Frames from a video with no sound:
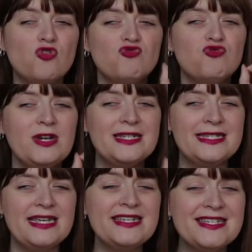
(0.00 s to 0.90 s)

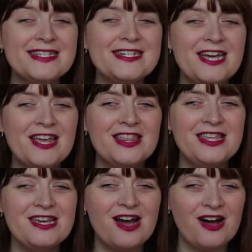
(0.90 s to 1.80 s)
Resist
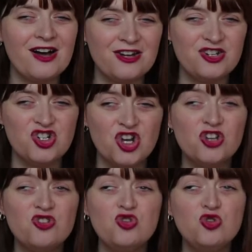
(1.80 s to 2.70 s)
the urge
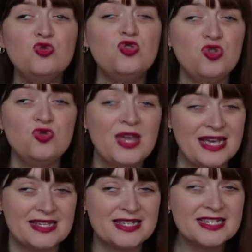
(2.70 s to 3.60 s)
to do
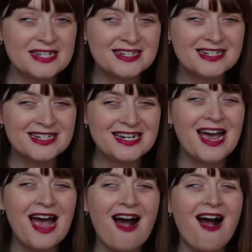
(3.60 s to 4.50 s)
this.
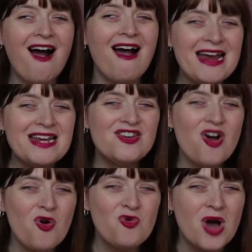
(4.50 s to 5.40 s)
I
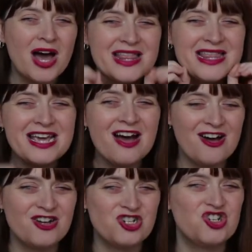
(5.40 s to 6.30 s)
know the
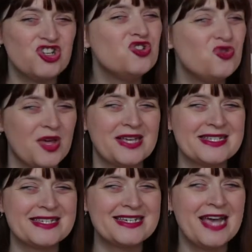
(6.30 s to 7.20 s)
urge to do
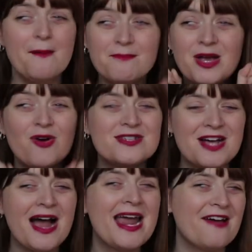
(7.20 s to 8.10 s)
this because
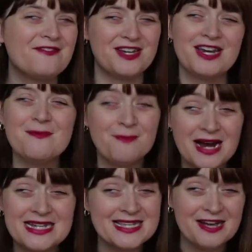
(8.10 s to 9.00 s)
I have done it
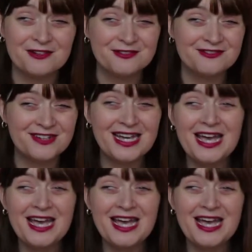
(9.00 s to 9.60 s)
myself.